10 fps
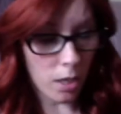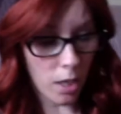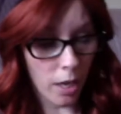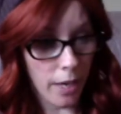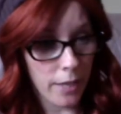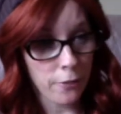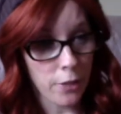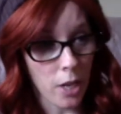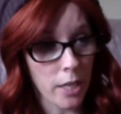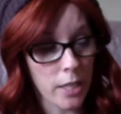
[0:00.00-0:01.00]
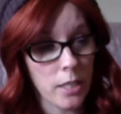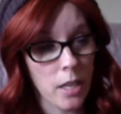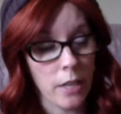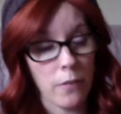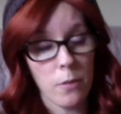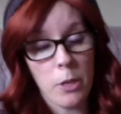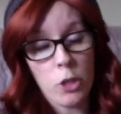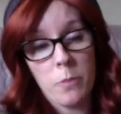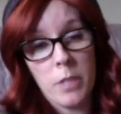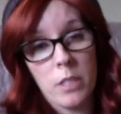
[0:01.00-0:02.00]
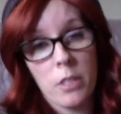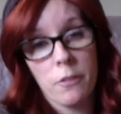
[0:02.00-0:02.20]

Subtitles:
I forgot, I did not give the measurements